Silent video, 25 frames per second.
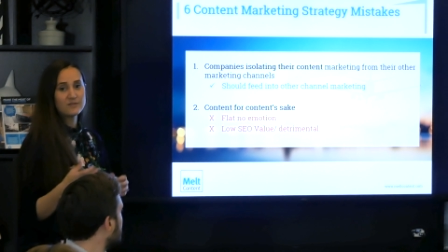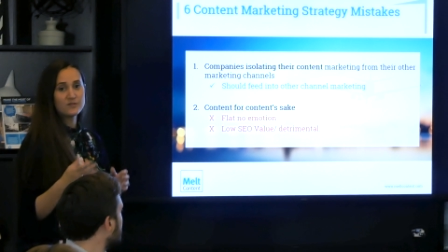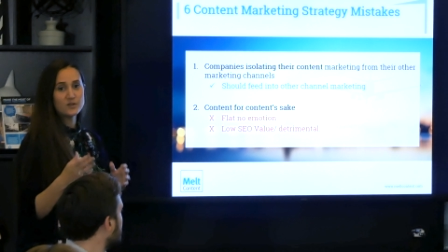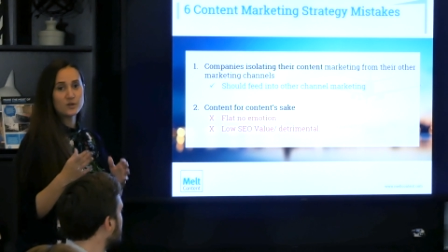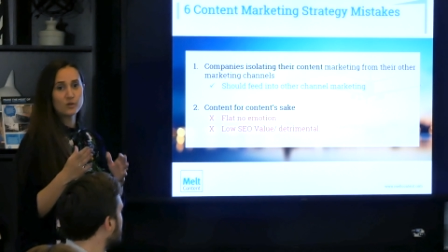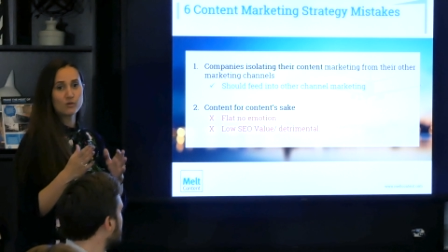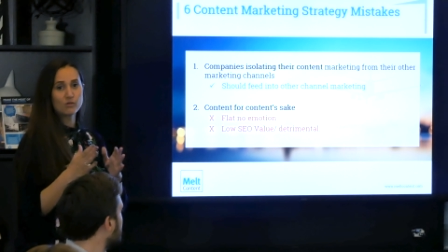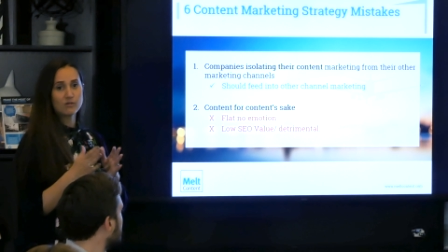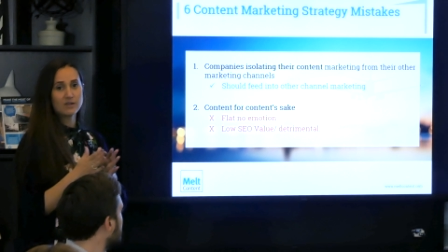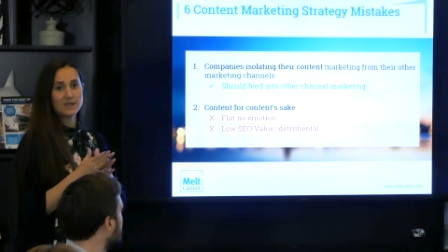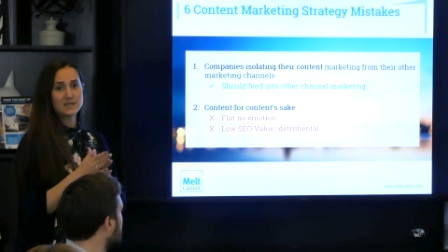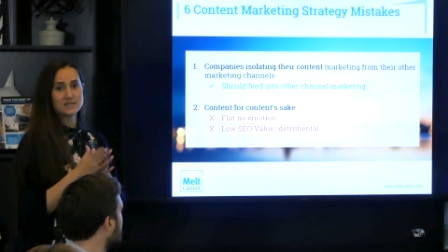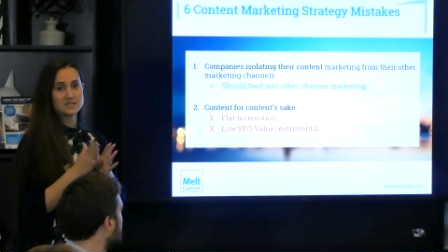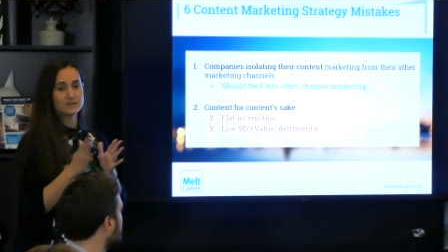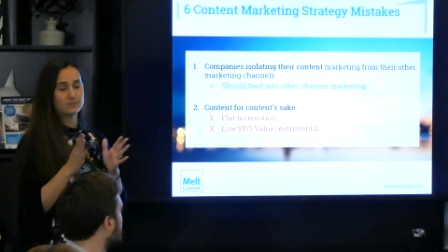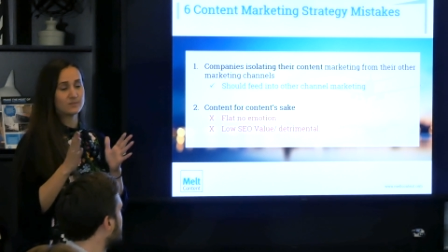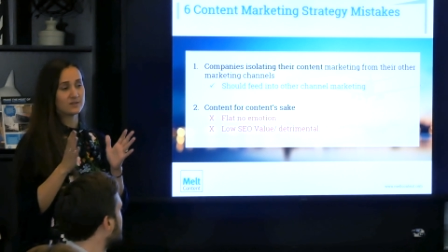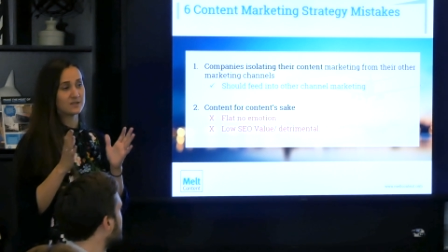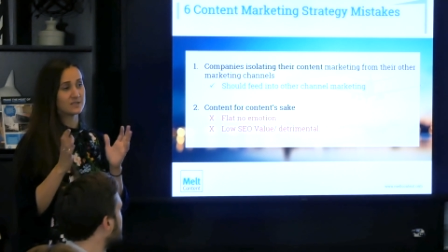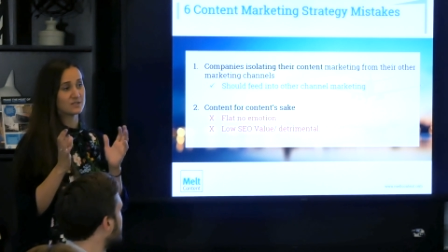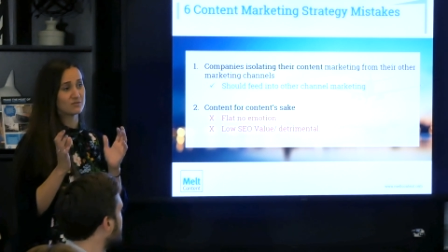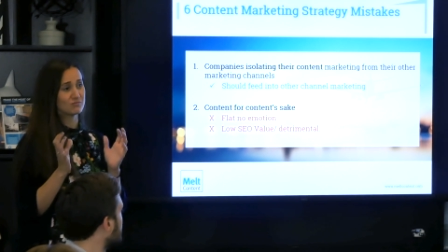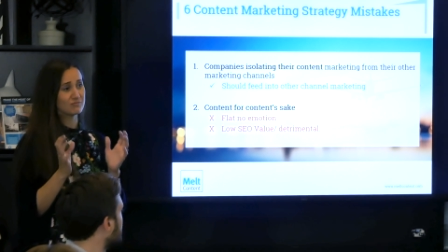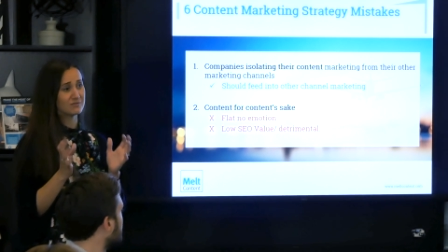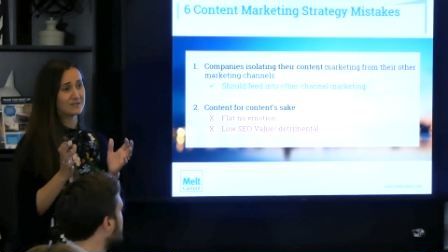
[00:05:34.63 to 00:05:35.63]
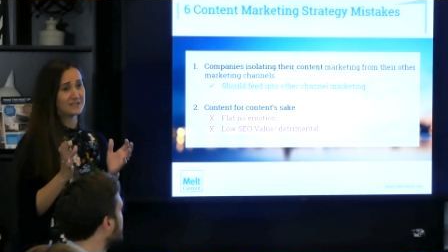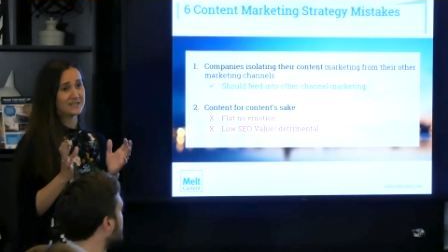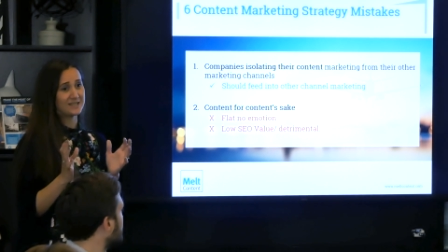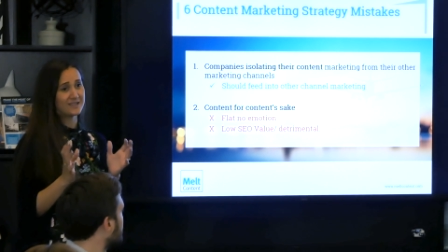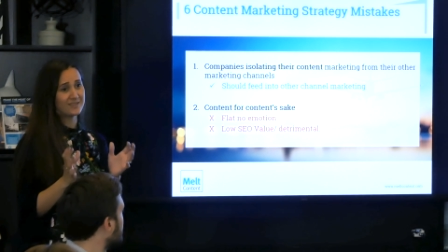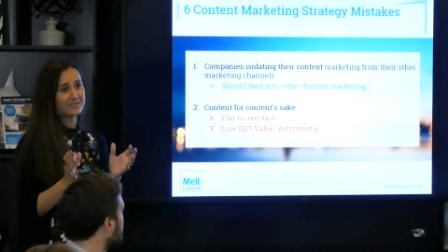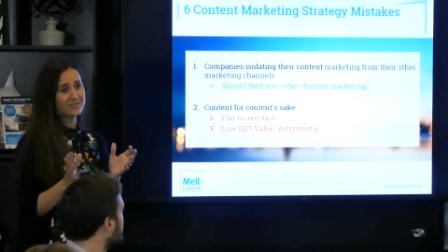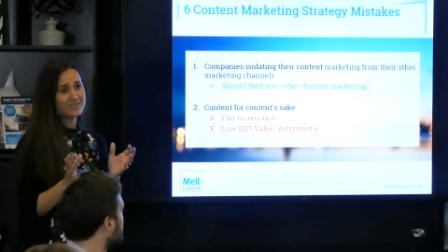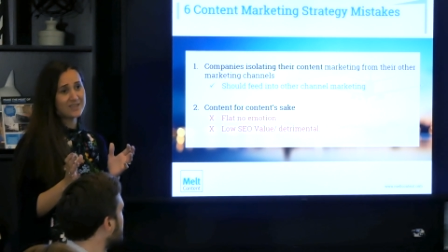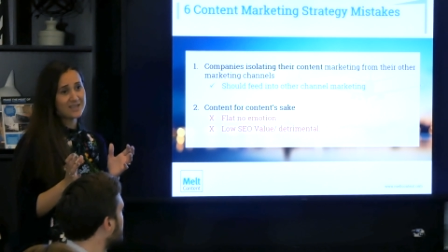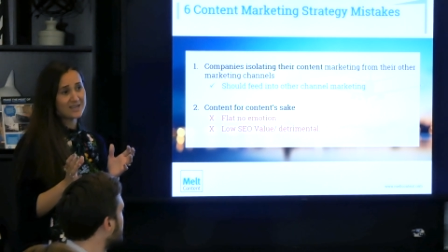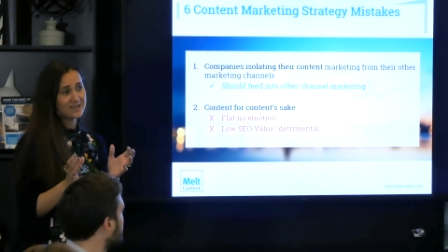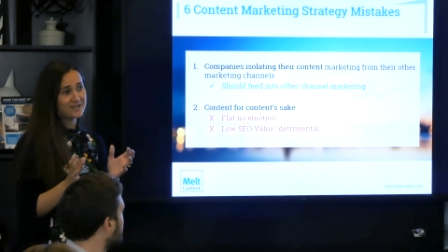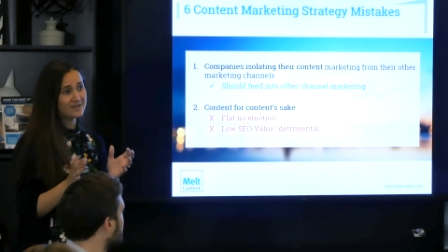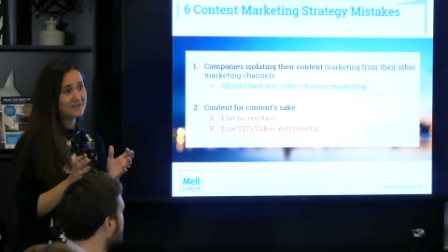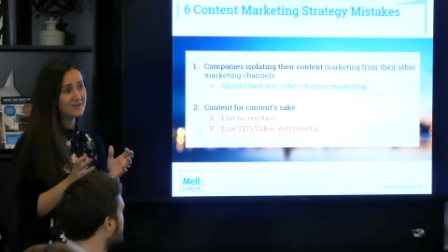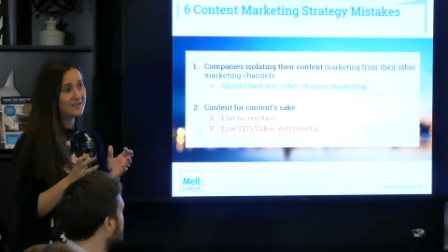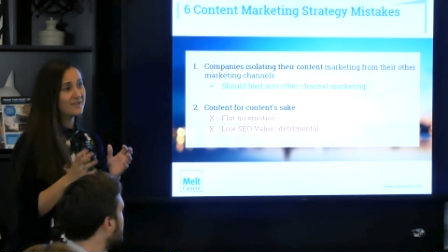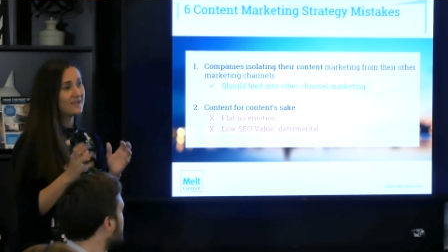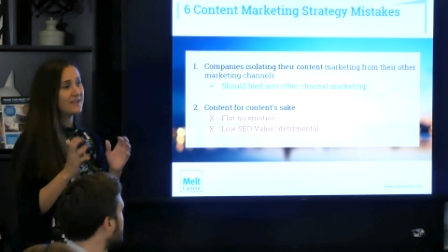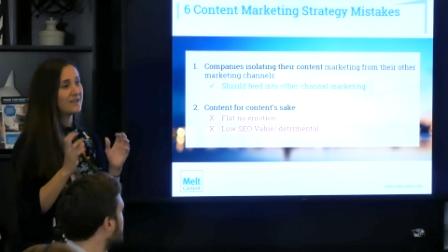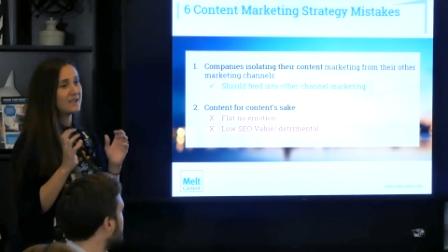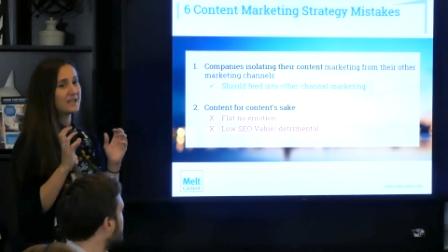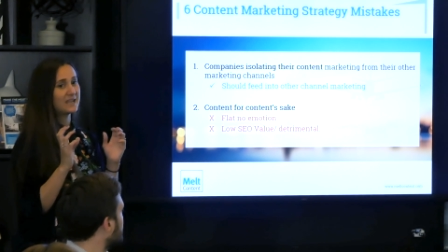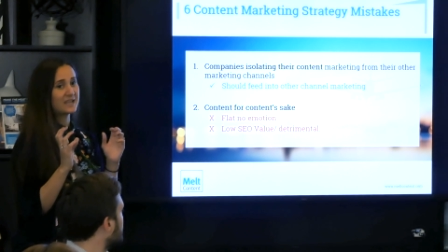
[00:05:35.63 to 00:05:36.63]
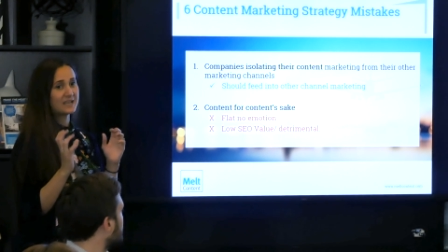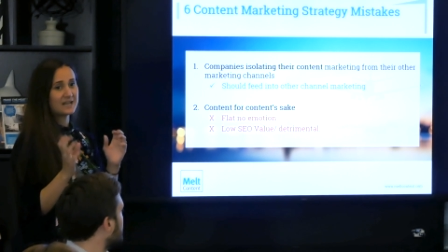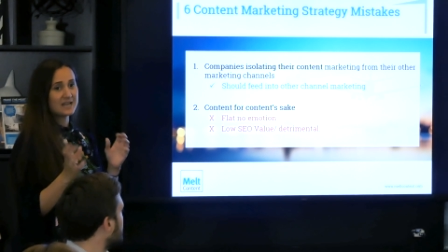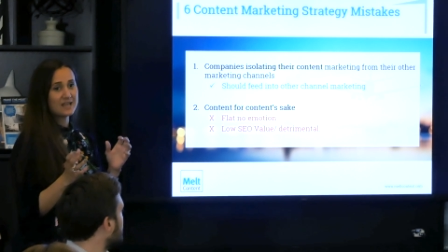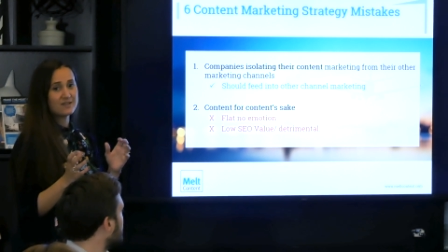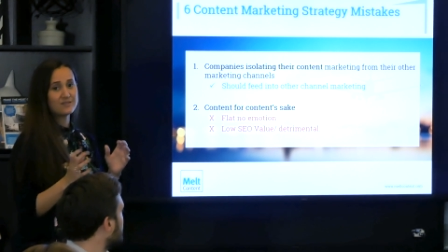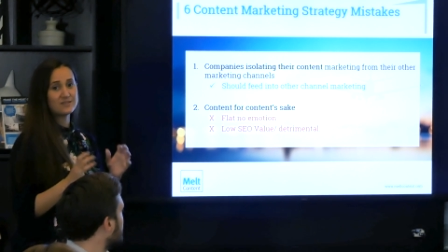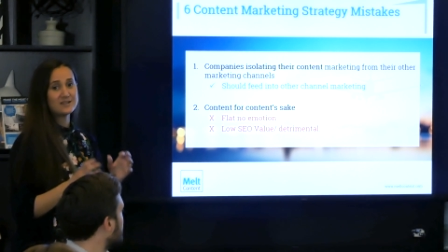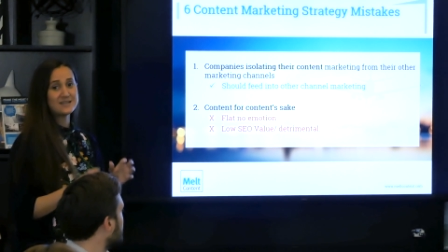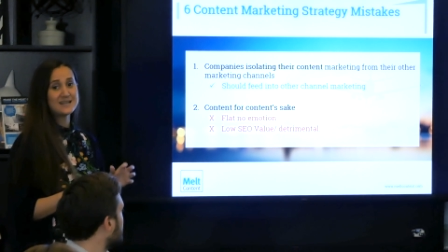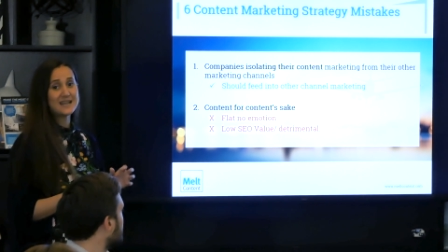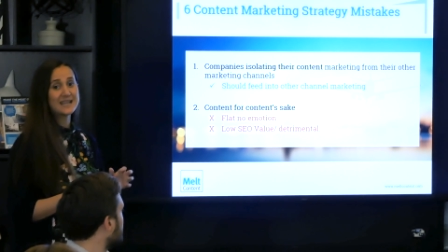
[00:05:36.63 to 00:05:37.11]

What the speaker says: If you create something that's really thin, it can have a